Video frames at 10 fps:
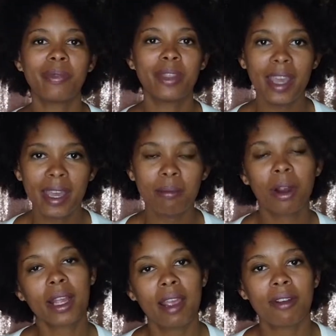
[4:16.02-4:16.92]
Then
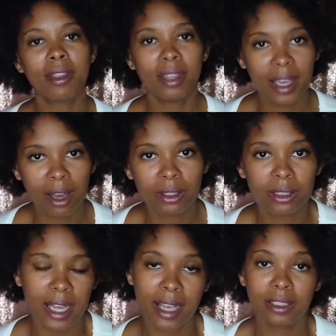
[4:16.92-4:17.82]
mark everything
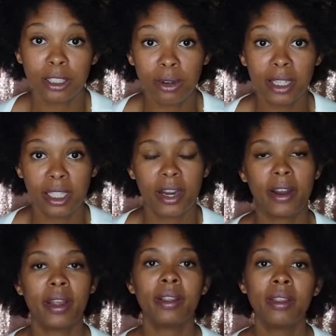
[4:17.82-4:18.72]
else as
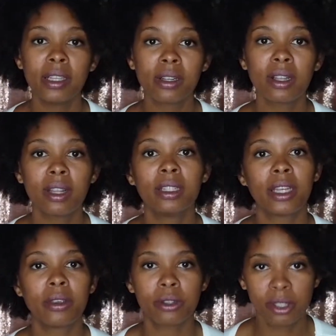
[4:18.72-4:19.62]
discretionary. These are the things
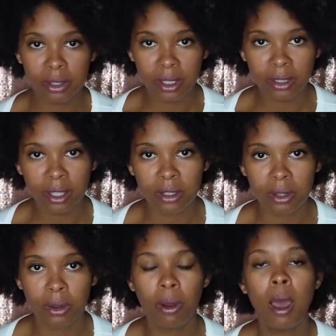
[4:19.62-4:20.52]
that you're choosing to
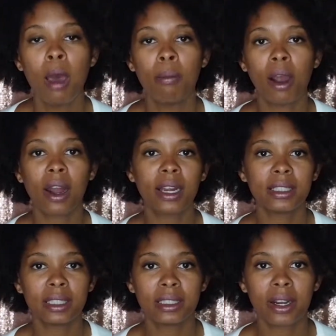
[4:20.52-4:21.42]
do, but aren't
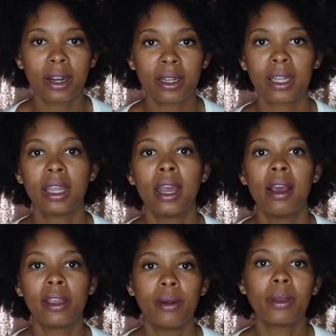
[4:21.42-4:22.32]
necessarily,
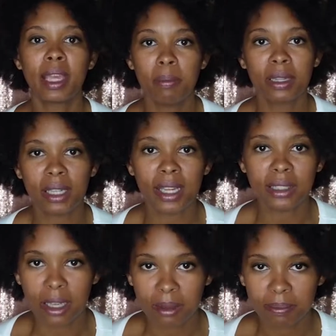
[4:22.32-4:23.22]
keeping the
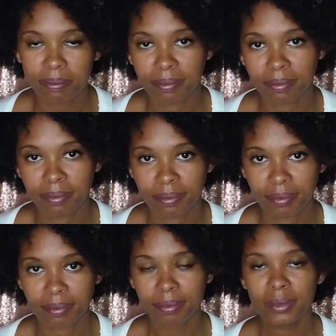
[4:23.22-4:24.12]
lights on.
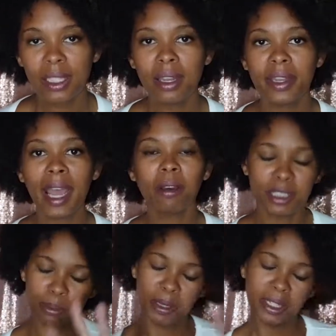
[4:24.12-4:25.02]
Now
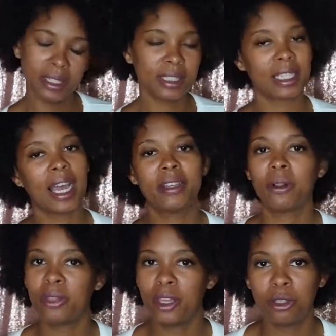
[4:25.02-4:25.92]
just put it to the side.
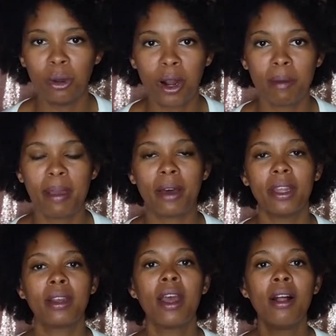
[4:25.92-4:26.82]
Don't think too hard
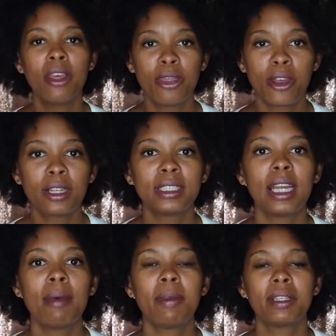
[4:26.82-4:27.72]
about it. The third
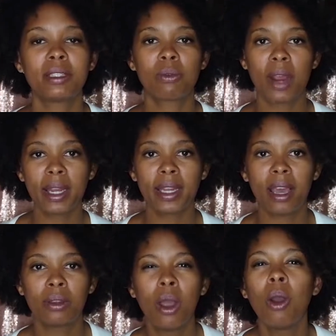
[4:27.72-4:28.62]
step is to write
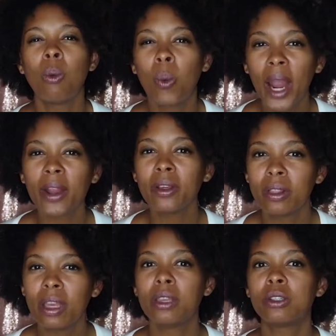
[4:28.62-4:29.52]
down where you
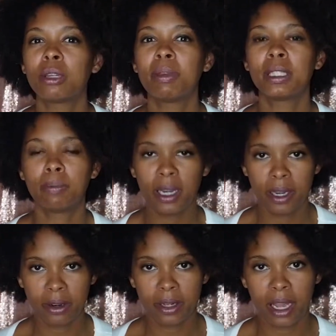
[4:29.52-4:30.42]
think you should be
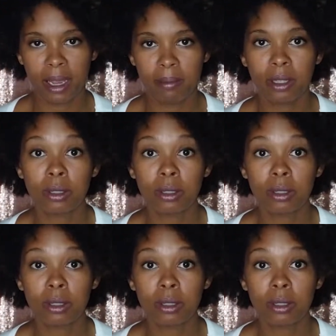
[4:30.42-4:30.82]
spending your time.